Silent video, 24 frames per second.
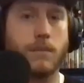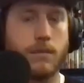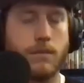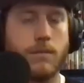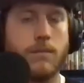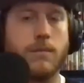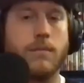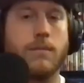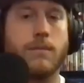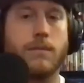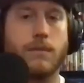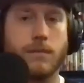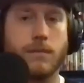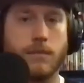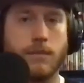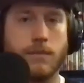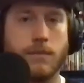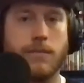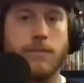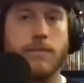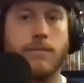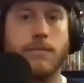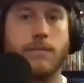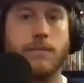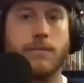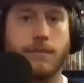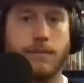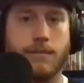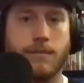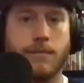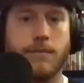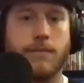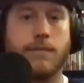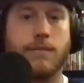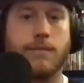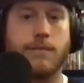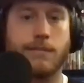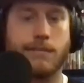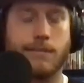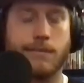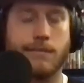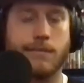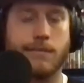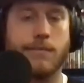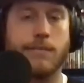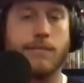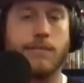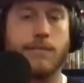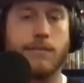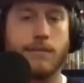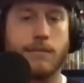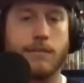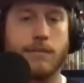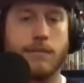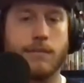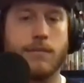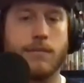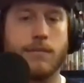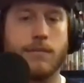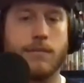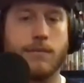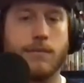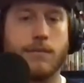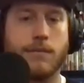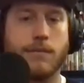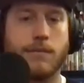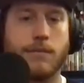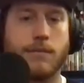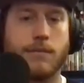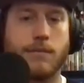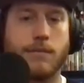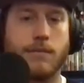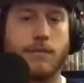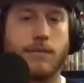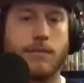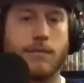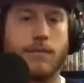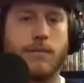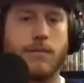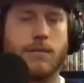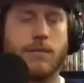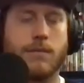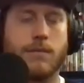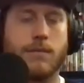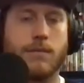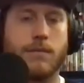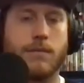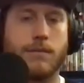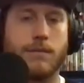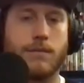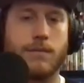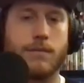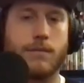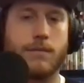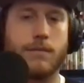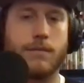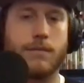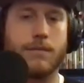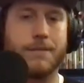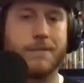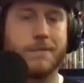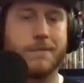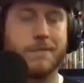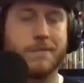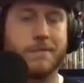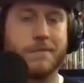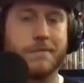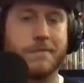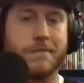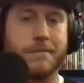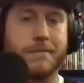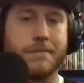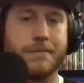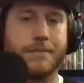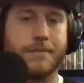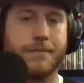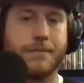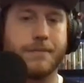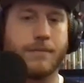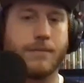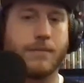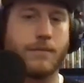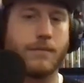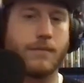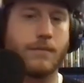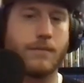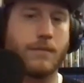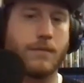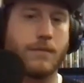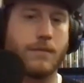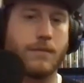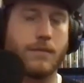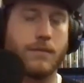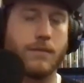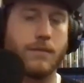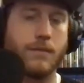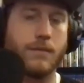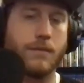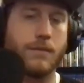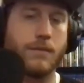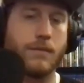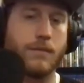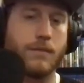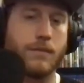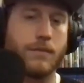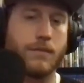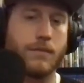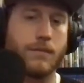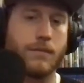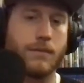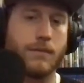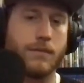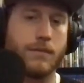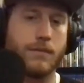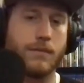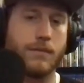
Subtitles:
No words are spoken by the person on screen.